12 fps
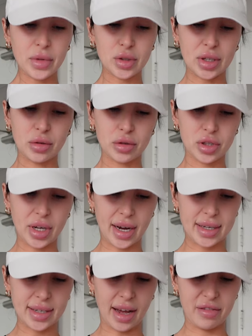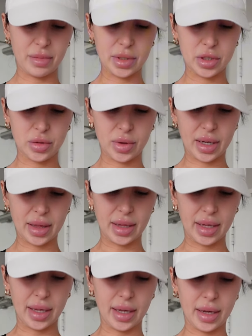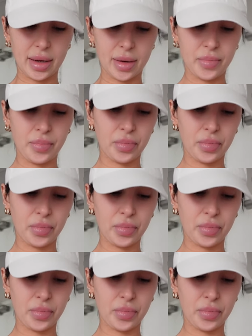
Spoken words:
So I told you guys I've been doing the